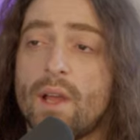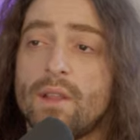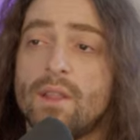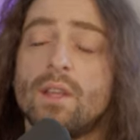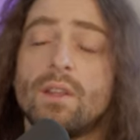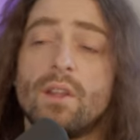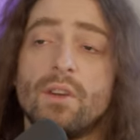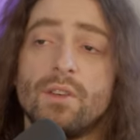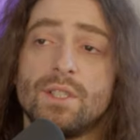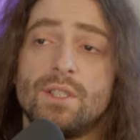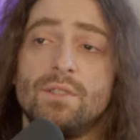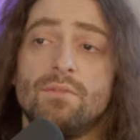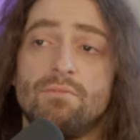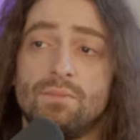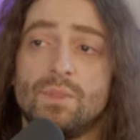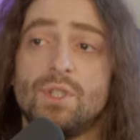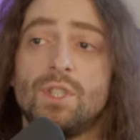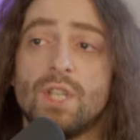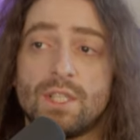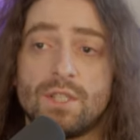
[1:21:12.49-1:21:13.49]
I think there is a
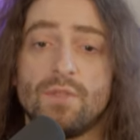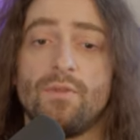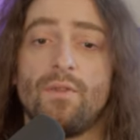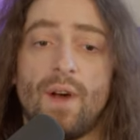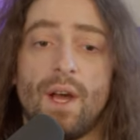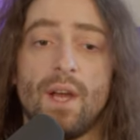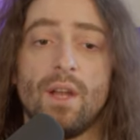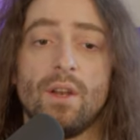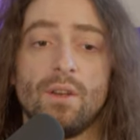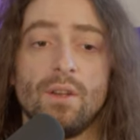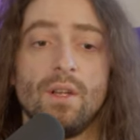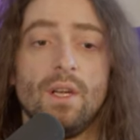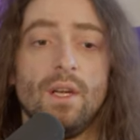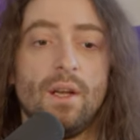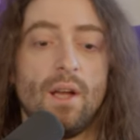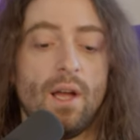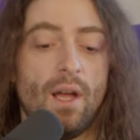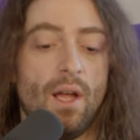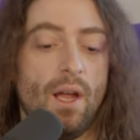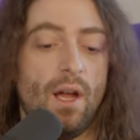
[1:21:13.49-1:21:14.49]
justified
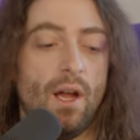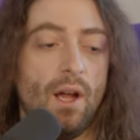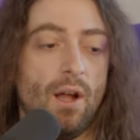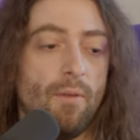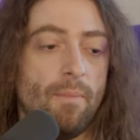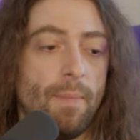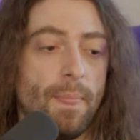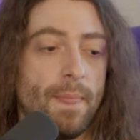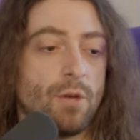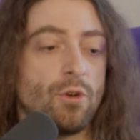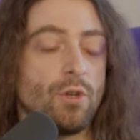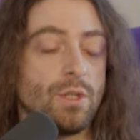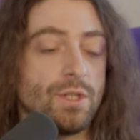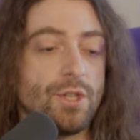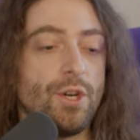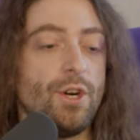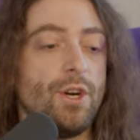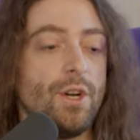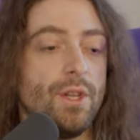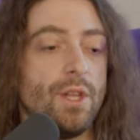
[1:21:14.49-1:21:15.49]
um,
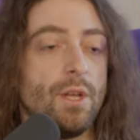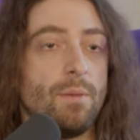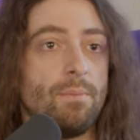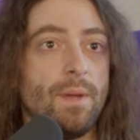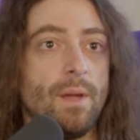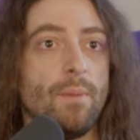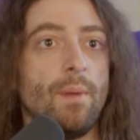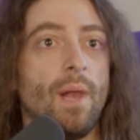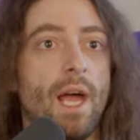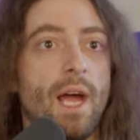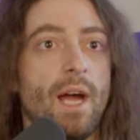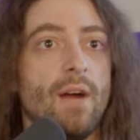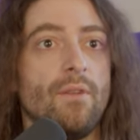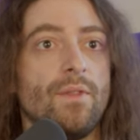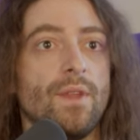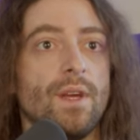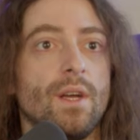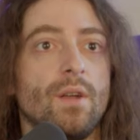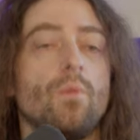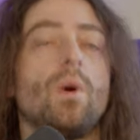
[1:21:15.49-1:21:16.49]
concern that people
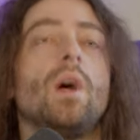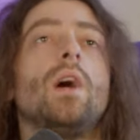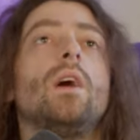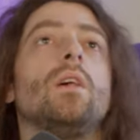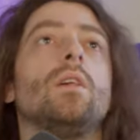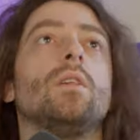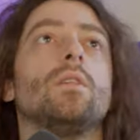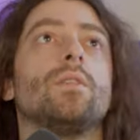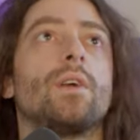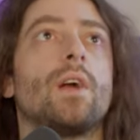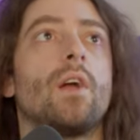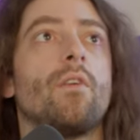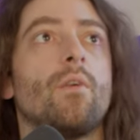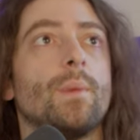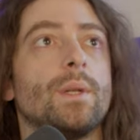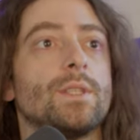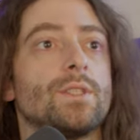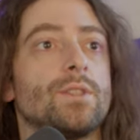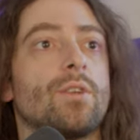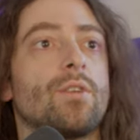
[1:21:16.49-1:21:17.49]
have that, well, the
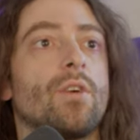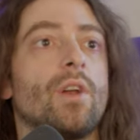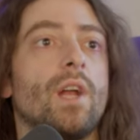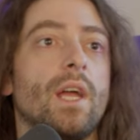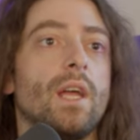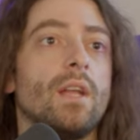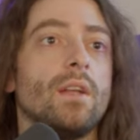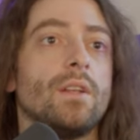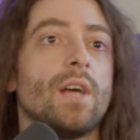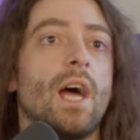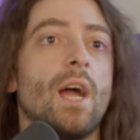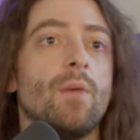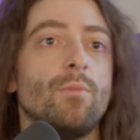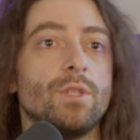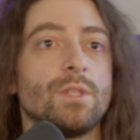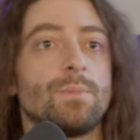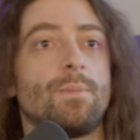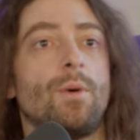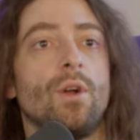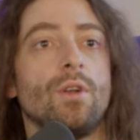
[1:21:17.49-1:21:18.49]
government is not going to in time
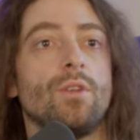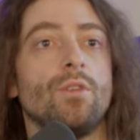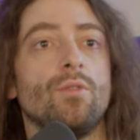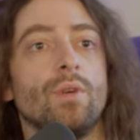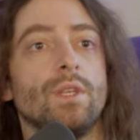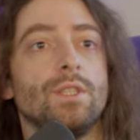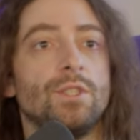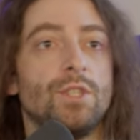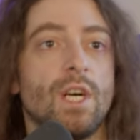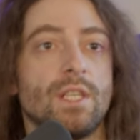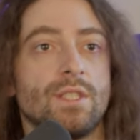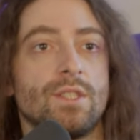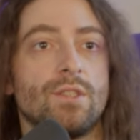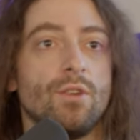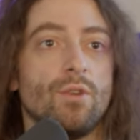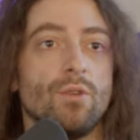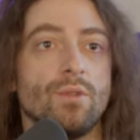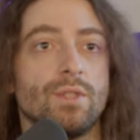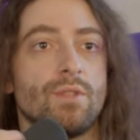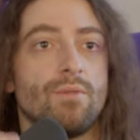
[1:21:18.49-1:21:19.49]
respond to adjust
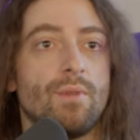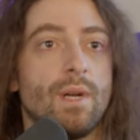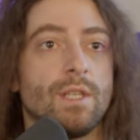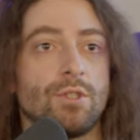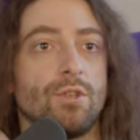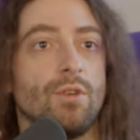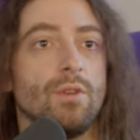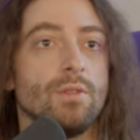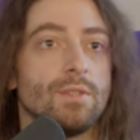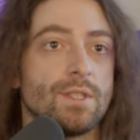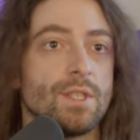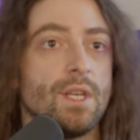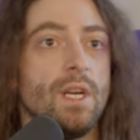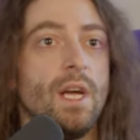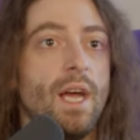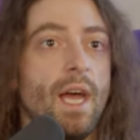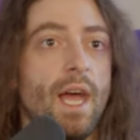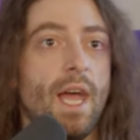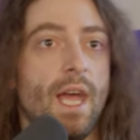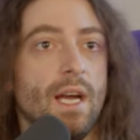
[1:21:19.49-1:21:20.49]
those thresholds
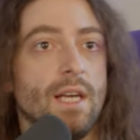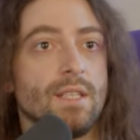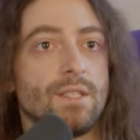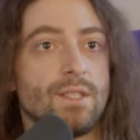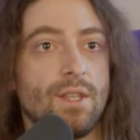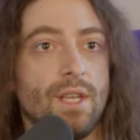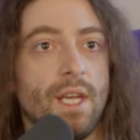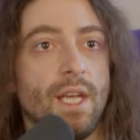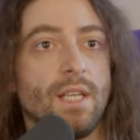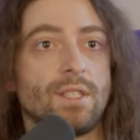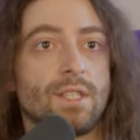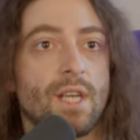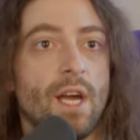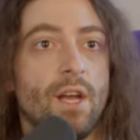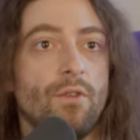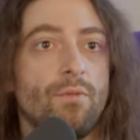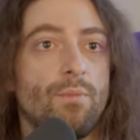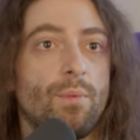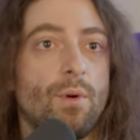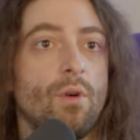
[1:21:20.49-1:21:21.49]
as things
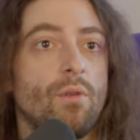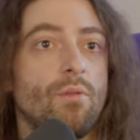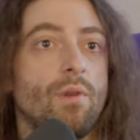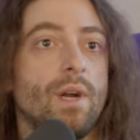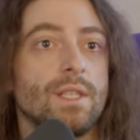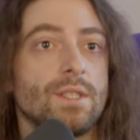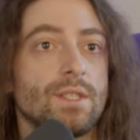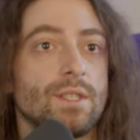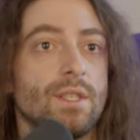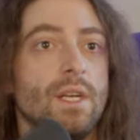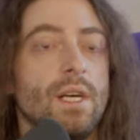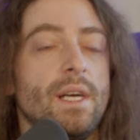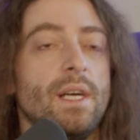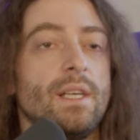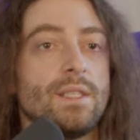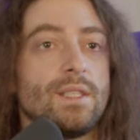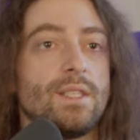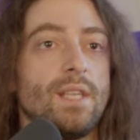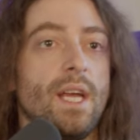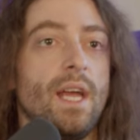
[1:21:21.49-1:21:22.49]
kind of progress.
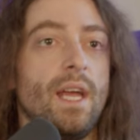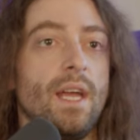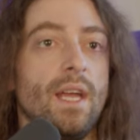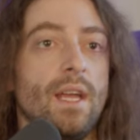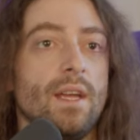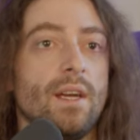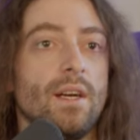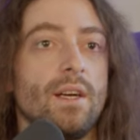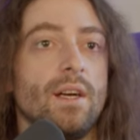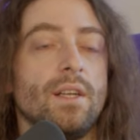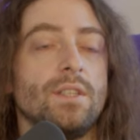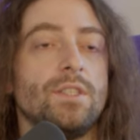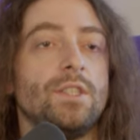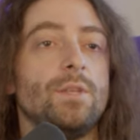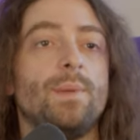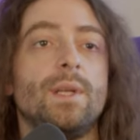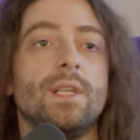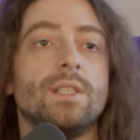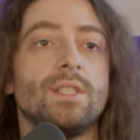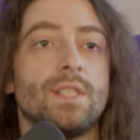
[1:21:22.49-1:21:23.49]
Say uh,
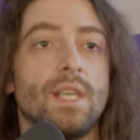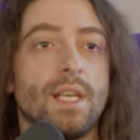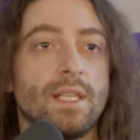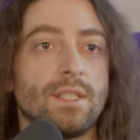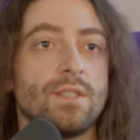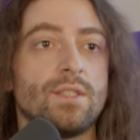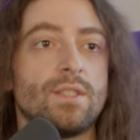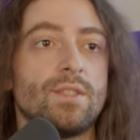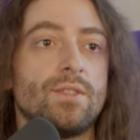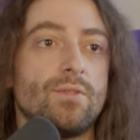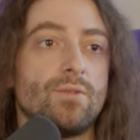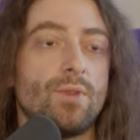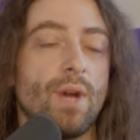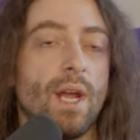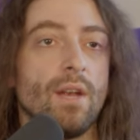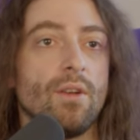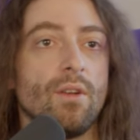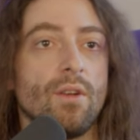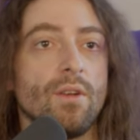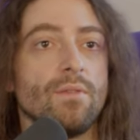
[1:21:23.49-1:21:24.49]
GPT 6 is
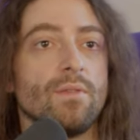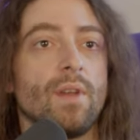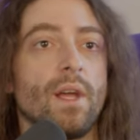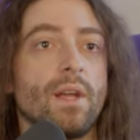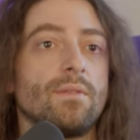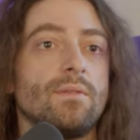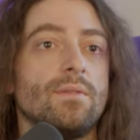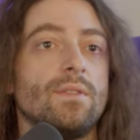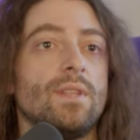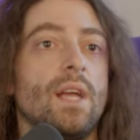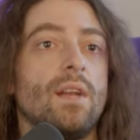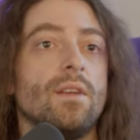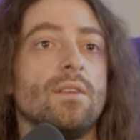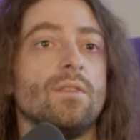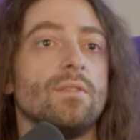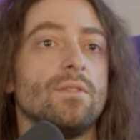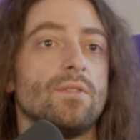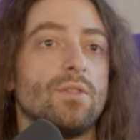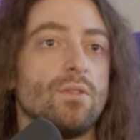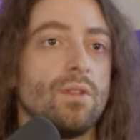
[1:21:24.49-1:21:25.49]
trained on like
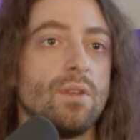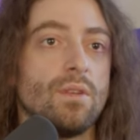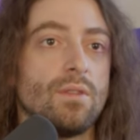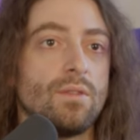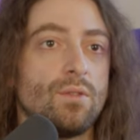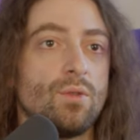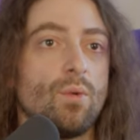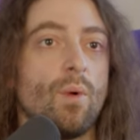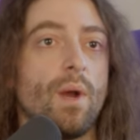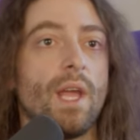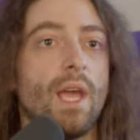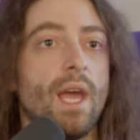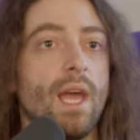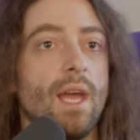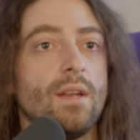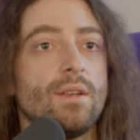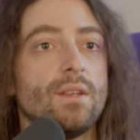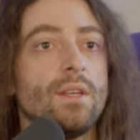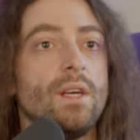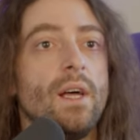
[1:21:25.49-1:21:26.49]
10 to the
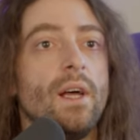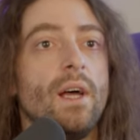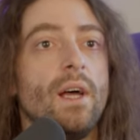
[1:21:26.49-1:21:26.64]
28